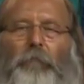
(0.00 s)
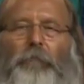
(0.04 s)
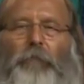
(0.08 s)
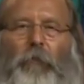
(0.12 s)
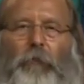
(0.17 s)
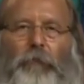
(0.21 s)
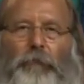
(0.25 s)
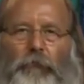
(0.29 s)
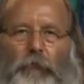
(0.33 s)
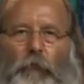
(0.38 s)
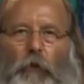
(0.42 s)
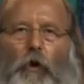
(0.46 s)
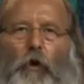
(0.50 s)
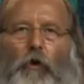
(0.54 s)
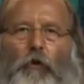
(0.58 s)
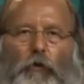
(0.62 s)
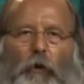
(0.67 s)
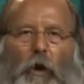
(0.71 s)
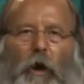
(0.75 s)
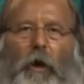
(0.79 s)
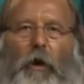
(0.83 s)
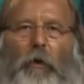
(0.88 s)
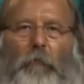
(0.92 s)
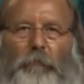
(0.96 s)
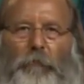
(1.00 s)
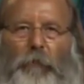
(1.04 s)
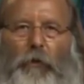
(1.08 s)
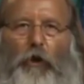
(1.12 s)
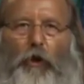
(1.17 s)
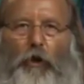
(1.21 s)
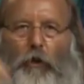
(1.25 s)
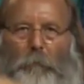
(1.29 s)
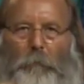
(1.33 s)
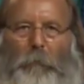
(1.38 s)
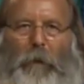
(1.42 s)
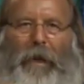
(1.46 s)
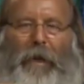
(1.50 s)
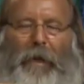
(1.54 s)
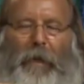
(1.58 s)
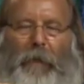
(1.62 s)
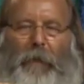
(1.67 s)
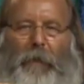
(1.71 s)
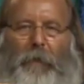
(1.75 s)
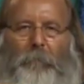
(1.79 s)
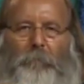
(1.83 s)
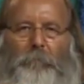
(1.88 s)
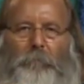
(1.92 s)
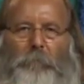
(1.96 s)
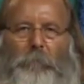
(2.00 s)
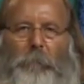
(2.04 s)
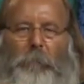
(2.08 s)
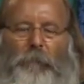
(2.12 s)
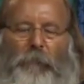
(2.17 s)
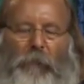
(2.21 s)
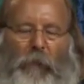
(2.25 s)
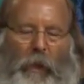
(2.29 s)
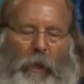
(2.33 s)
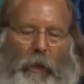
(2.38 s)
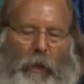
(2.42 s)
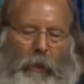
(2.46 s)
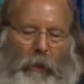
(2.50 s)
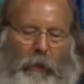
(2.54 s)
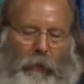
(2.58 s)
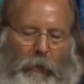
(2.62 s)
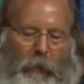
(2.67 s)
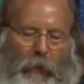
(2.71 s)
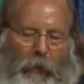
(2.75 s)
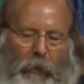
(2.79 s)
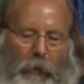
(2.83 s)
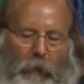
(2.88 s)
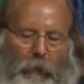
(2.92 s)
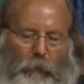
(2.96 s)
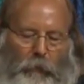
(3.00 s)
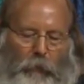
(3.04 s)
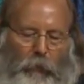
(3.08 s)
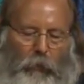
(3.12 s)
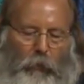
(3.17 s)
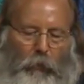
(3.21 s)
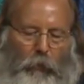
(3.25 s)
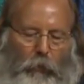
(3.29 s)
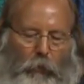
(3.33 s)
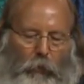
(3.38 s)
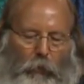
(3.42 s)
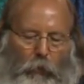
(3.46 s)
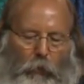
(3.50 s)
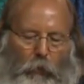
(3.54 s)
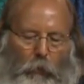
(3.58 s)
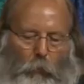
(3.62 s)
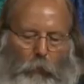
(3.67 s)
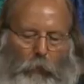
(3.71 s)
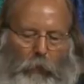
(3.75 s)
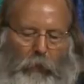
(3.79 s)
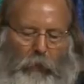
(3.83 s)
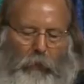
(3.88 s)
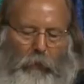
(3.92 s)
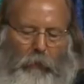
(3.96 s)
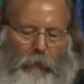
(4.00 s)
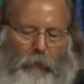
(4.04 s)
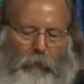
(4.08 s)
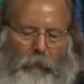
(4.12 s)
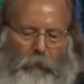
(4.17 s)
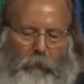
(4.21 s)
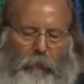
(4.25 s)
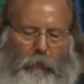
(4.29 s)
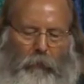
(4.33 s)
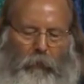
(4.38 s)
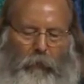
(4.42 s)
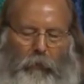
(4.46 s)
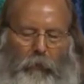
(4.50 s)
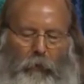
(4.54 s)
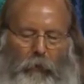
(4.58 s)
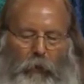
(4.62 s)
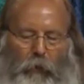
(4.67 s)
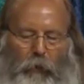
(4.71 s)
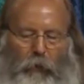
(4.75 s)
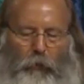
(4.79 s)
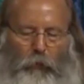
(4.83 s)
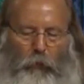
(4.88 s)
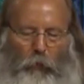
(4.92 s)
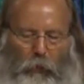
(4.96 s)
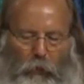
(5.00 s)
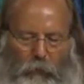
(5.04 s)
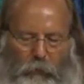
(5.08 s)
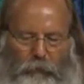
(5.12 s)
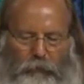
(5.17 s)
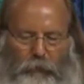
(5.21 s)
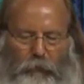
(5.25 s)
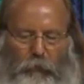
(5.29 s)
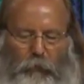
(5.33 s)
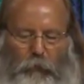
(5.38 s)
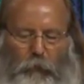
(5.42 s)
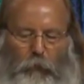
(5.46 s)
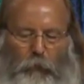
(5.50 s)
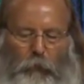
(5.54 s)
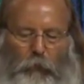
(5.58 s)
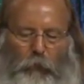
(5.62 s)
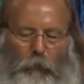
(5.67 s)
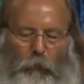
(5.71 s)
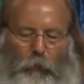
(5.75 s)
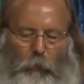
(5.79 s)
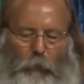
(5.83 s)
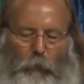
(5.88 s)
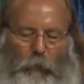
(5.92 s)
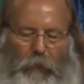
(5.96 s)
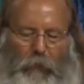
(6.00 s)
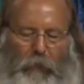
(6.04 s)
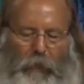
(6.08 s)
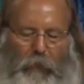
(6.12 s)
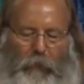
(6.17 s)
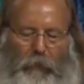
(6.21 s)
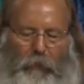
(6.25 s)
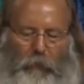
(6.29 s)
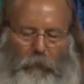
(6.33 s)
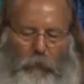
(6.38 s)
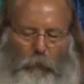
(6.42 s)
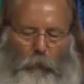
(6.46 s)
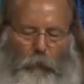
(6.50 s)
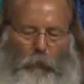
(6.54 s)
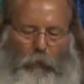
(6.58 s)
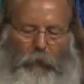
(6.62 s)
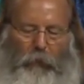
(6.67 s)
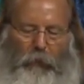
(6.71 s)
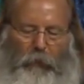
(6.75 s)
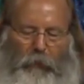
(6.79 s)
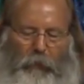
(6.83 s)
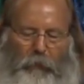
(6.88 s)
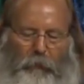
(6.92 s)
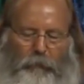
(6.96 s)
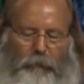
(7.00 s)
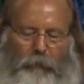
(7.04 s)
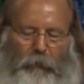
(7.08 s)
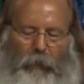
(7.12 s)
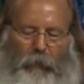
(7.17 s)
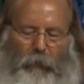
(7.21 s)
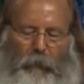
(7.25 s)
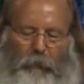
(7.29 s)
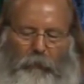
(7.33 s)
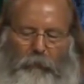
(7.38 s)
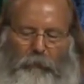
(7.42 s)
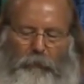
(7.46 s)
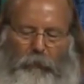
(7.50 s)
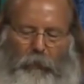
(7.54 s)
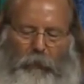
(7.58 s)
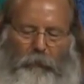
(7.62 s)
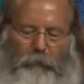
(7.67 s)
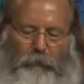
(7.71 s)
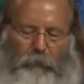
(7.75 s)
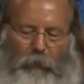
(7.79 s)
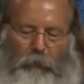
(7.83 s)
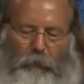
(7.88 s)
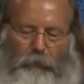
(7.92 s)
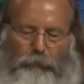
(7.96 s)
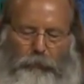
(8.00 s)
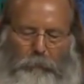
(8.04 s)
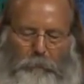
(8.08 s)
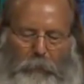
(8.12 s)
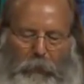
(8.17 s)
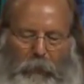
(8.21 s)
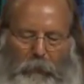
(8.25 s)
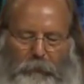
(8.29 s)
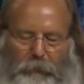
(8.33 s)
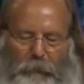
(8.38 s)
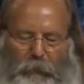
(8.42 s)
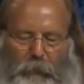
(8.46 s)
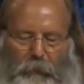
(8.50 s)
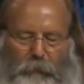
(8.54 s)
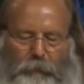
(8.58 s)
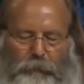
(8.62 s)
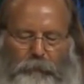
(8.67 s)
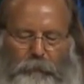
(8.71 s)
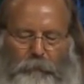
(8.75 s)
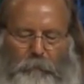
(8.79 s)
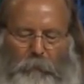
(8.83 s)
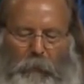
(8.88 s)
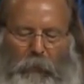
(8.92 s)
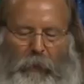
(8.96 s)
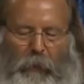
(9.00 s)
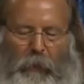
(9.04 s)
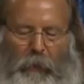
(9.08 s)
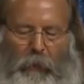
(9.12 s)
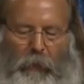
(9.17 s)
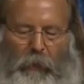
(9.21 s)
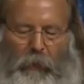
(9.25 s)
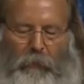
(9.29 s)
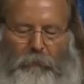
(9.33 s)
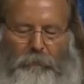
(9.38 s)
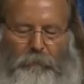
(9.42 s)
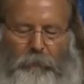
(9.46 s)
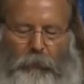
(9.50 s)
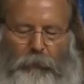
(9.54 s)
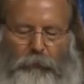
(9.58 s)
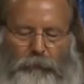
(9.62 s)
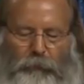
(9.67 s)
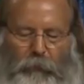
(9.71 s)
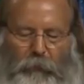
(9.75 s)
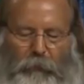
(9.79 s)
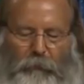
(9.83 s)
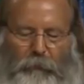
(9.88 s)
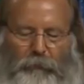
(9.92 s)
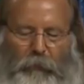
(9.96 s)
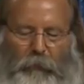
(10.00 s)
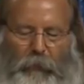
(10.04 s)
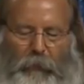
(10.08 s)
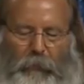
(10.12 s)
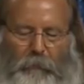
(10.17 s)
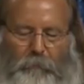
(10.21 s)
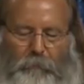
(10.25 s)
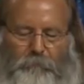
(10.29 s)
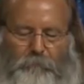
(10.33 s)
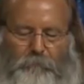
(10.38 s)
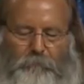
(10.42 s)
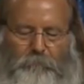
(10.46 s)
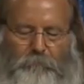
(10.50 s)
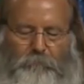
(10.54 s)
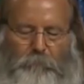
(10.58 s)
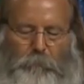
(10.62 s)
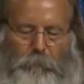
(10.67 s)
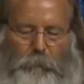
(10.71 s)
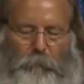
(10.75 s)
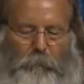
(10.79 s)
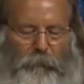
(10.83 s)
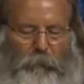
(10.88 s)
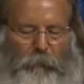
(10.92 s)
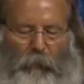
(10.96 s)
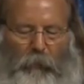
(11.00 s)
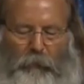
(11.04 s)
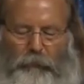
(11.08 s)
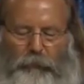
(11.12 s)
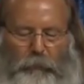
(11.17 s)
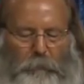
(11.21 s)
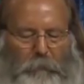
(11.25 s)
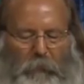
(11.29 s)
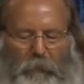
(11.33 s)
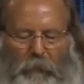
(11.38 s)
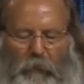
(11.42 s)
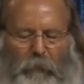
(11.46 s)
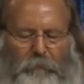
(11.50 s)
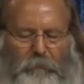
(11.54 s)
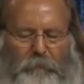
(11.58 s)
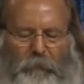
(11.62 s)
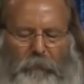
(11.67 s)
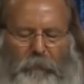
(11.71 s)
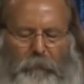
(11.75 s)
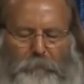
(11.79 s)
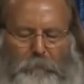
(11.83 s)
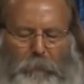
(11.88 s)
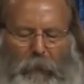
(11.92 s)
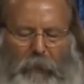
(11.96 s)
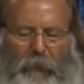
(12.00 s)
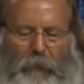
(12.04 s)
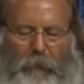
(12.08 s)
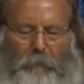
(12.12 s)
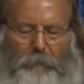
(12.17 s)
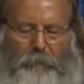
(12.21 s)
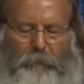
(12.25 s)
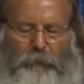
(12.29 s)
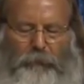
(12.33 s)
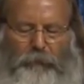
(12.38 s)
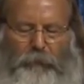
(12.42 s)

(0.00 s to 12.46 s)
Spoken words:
the throne of the Almighty. Now, we are going to read what it tells about this. In verse 18, I'll back up to